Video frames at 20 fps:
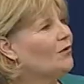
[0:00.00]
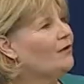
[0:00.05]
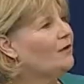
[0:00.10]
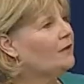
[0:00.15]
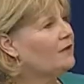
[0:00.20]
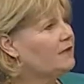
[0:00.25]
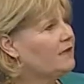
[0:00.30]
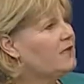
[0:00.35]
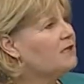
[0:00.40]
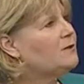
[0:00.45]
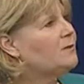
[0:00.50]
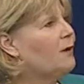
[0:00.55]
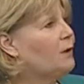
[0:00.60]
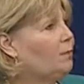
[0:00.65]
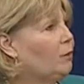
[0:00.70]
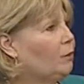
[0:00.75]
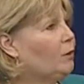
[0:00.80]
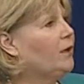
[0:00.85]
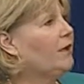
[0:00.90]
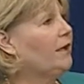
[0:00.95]
these
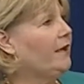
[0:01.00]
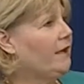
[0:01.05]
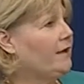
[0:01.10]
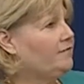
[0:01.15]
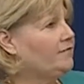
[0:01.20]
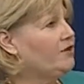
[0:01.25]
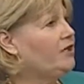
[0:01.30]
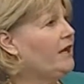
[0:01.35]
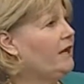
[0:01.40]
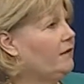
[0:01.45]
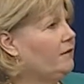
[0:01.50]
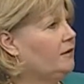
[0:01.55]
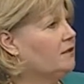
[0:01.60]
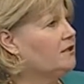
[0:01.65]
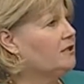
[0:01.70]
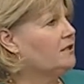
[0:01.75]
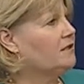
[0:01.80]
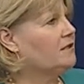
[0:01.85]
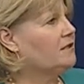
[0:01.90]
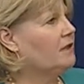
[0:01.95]
people really have
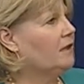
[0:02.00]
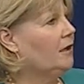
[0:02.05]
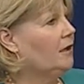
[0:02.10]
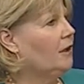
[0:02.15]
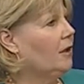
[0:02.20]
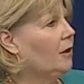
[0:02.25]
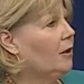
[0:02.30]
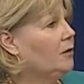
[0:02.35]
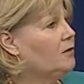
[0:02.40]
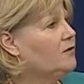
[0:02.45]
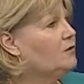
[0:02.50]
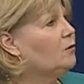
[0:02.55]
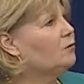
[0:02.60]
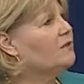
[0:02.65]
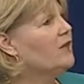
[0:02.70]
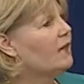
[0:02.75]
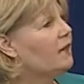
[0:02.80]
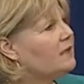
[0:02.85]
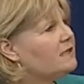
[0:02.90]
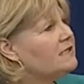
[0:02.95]
challenges. So
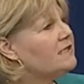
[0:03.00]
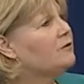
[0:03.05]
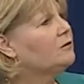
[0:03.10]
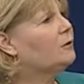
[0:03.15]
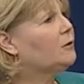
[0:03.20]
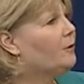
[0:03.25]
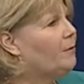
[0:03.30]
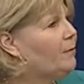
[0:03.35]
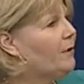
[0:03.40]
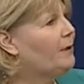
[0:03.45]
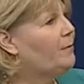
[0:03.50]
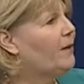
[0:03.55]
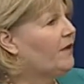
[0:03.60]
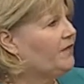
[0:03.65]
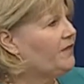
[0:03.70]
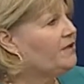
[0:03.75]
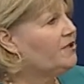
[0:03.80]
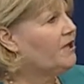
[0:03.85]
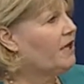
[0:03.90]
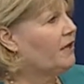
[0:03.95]
tell us a little bit about
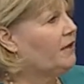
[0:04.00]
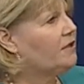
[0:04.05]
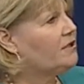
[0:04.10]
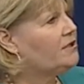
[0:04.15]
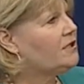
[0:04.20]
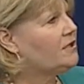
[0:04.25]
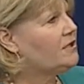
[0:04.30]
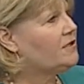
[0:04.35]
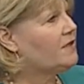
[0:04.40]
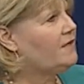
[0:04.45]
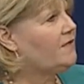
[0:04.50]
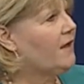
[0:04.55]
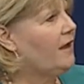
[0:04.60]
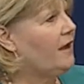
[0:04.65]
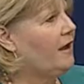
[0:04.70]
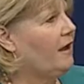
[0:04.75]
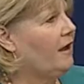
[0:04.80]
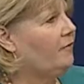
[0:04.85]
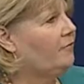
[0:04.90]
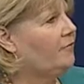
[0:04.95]
the challenges that they
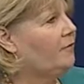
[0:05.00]
have.